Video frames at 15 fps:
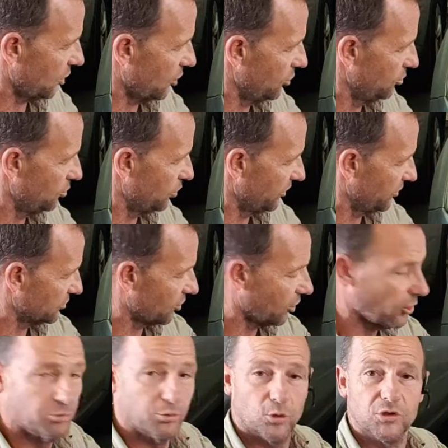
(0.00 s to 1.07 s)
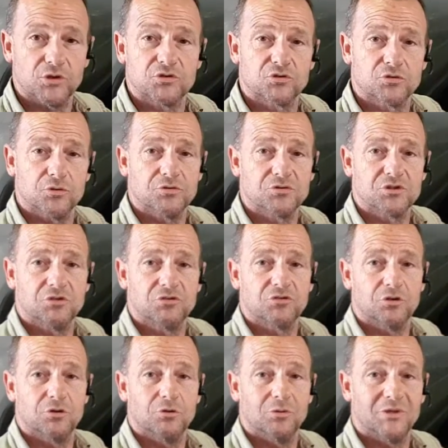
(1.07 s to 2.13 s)
tow where the tow point screws
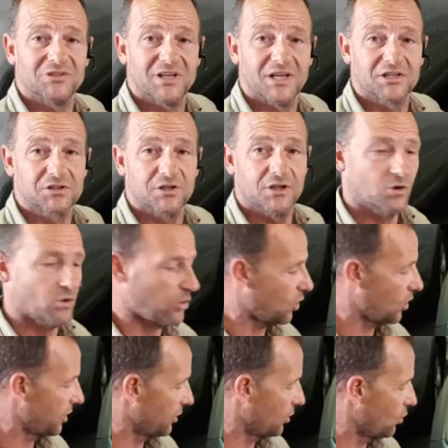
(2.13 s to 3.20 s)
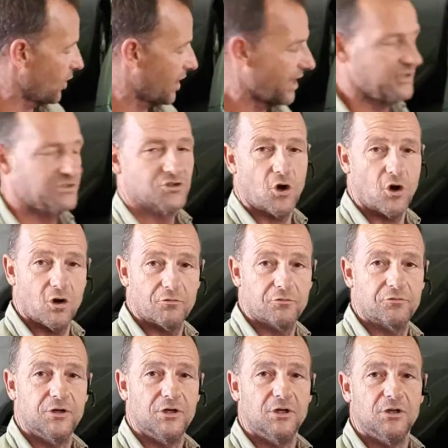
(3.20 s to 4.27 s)
into is actually quite a ways off
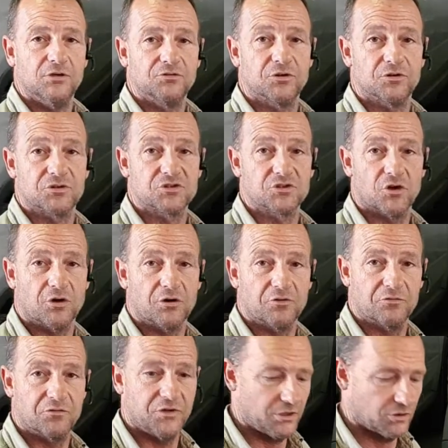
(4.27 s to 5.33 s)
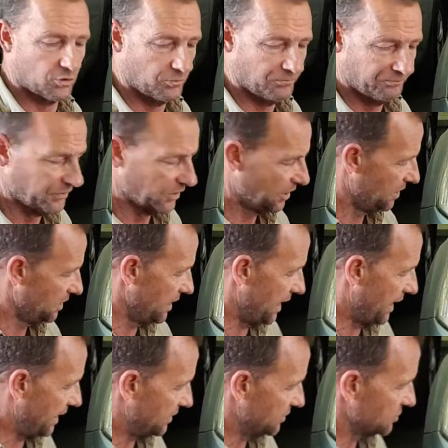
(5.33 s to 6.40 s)
to the side of the vehicle,
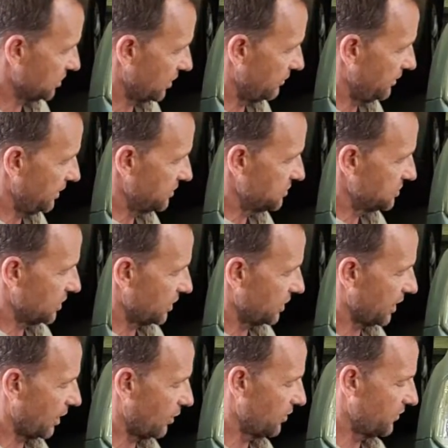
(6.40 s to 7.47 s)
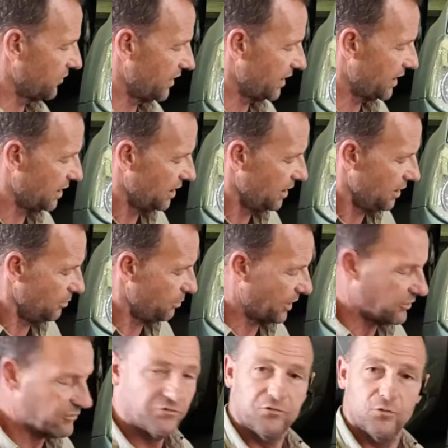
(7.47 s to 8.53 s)
and so it's going to go in there. But
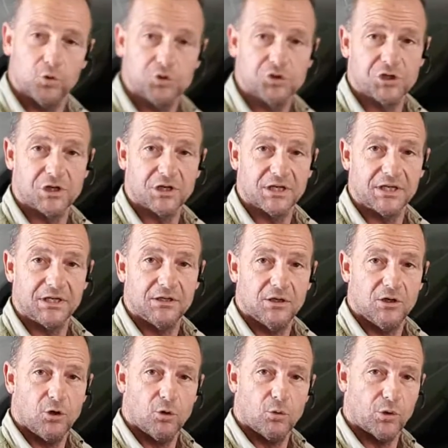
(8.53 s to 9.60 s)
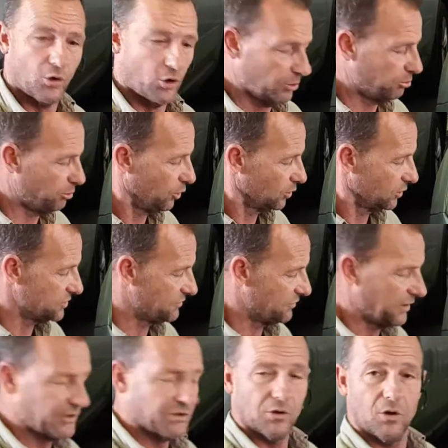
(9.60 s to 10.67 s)
unfortunately, when I pull this
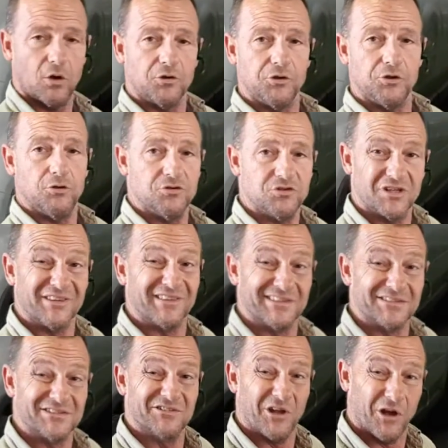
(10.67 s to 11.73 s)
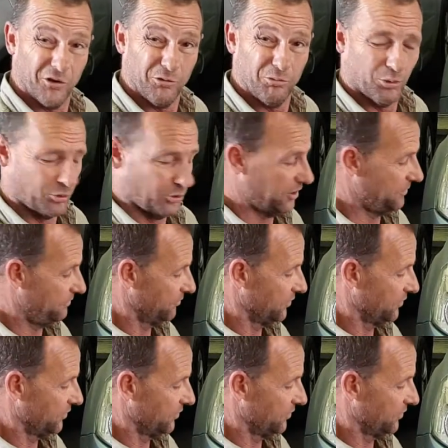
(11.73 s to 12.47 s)
vehicle on using this tow point,